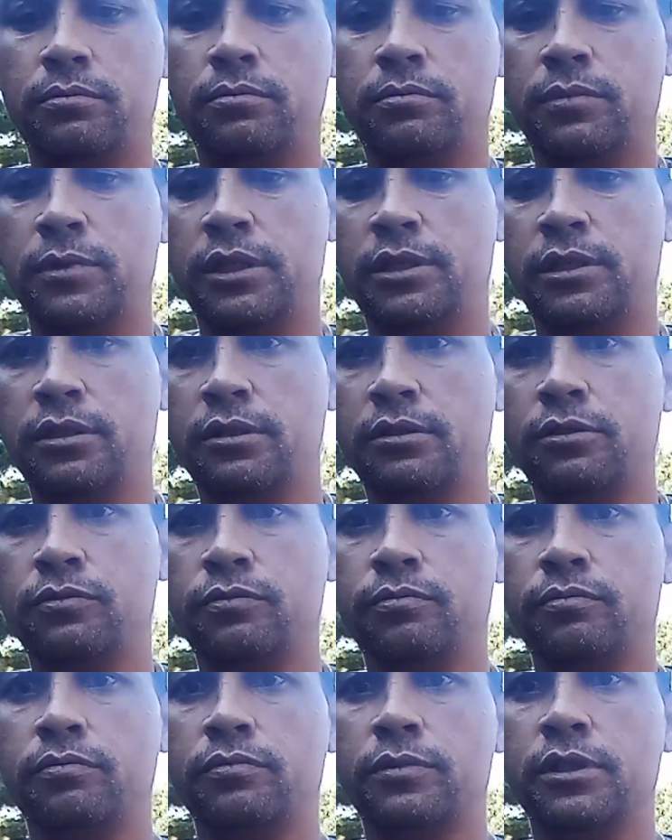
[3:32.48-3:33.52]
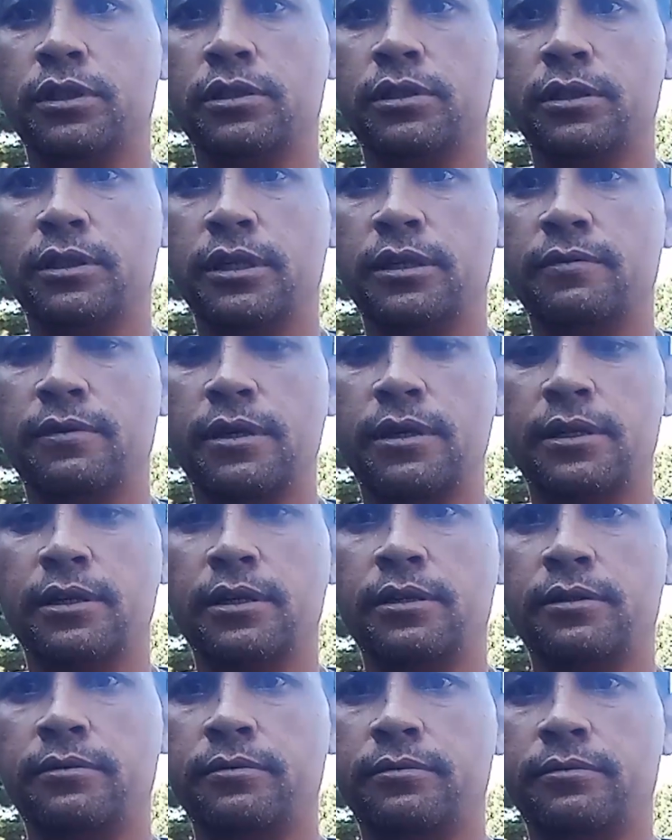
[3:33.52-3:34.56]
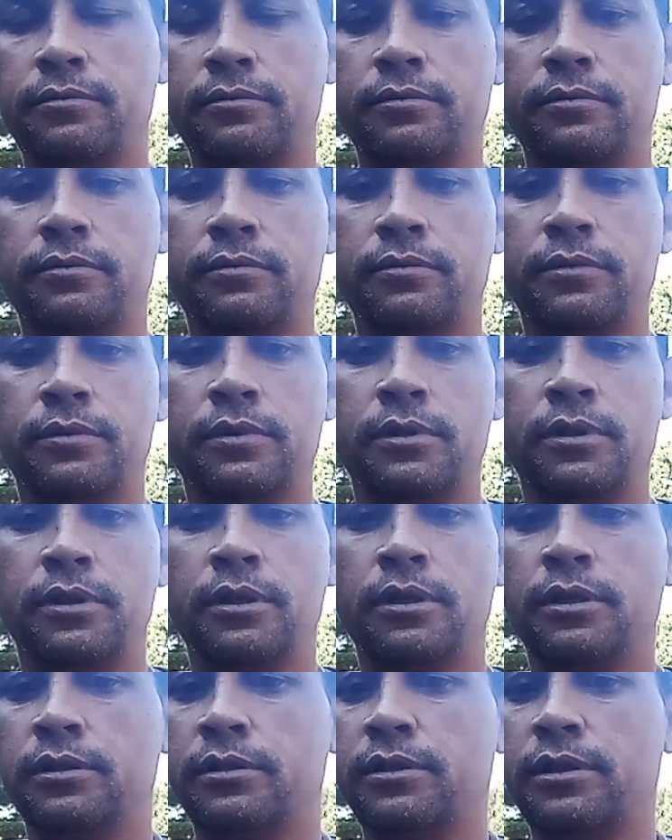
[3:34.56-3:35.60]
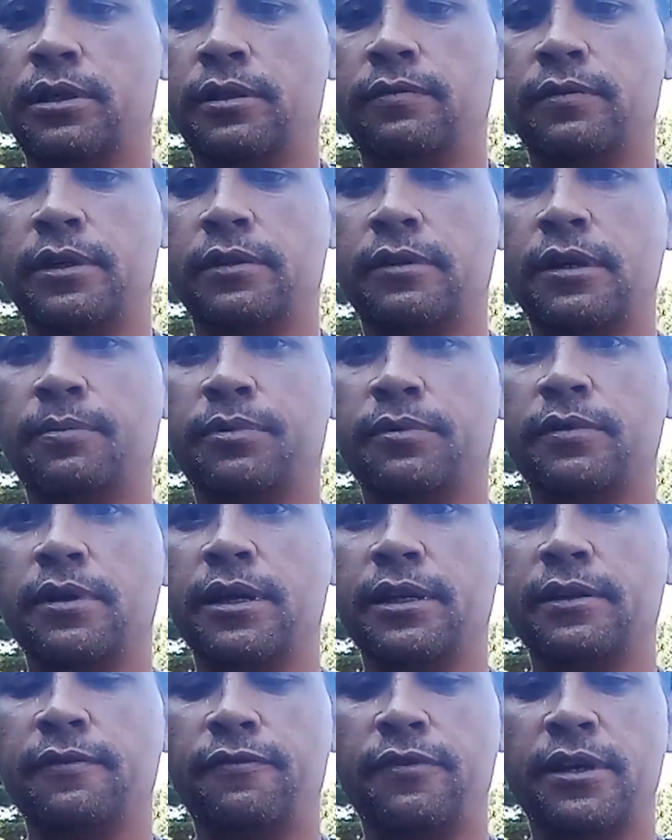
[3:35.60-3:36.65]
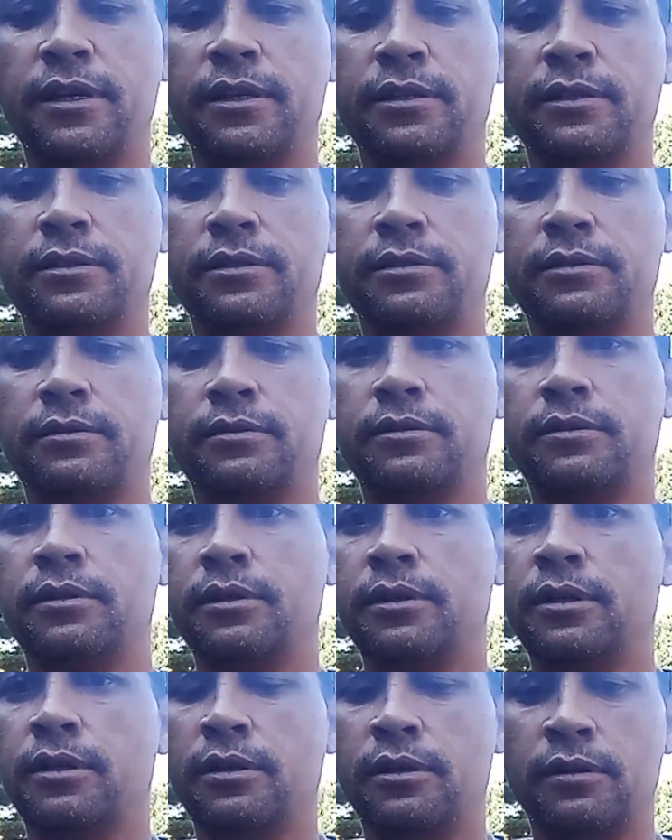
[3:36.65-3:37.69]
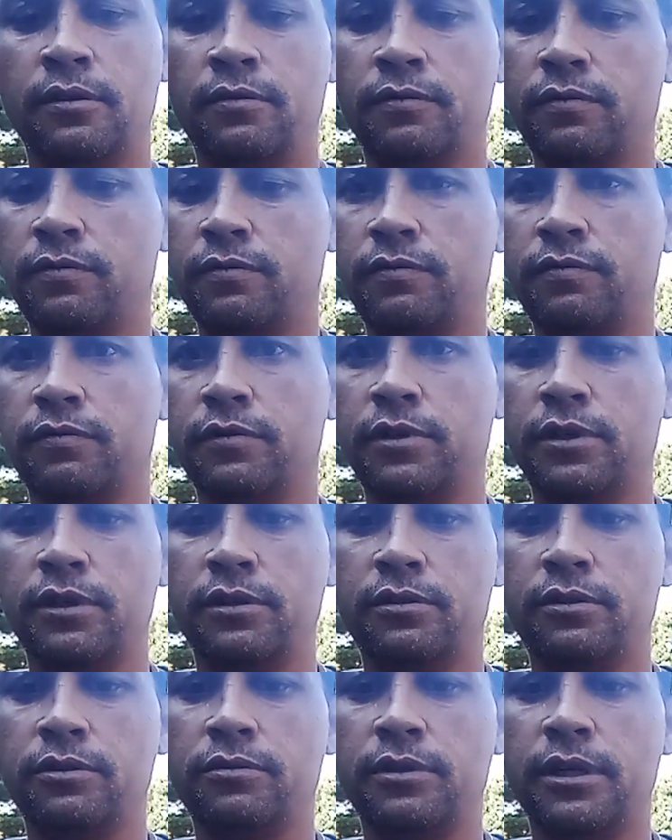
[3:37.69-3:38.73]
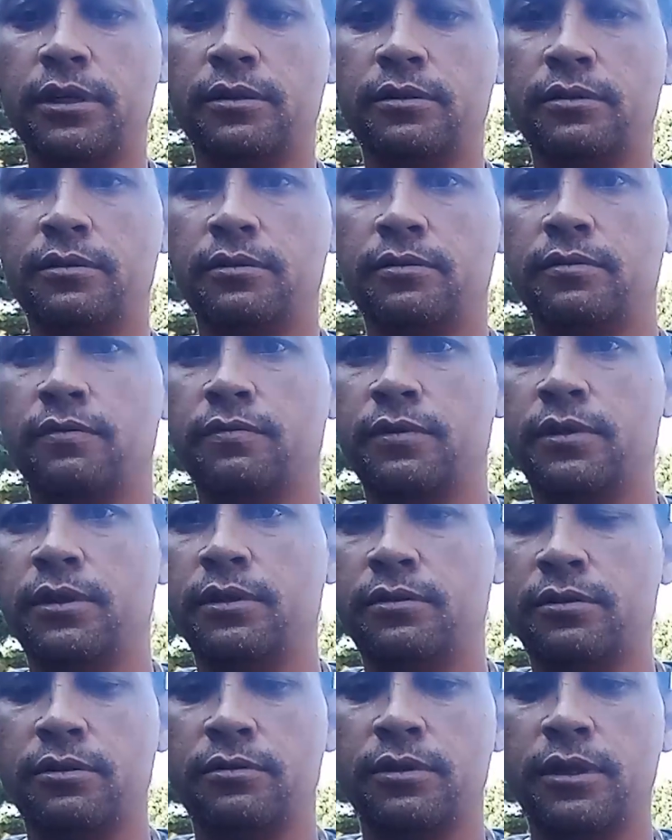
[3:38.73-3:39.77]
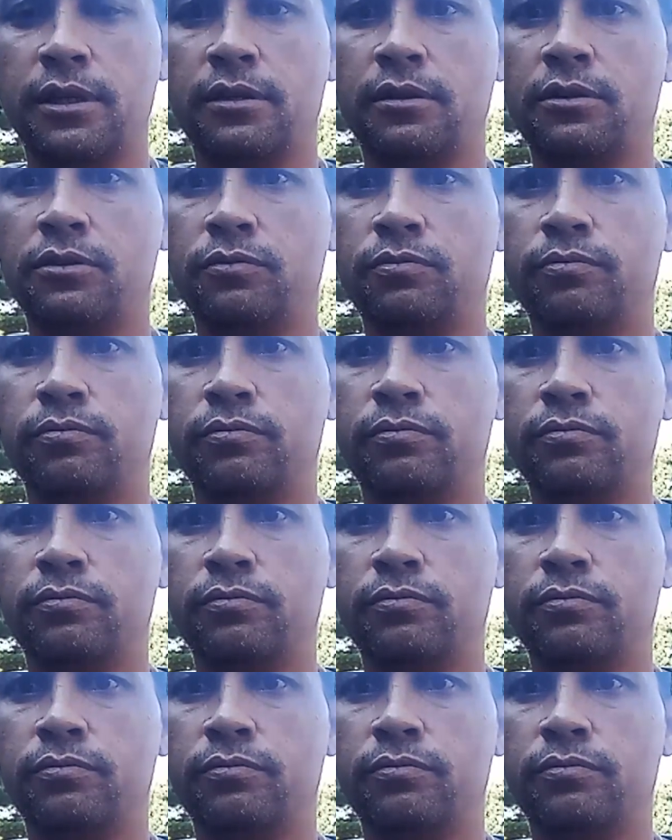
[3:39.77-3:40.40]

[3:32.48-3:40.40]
Make you a loop just like that right there. Same way, wrap it around your fingers. Run it through that loop.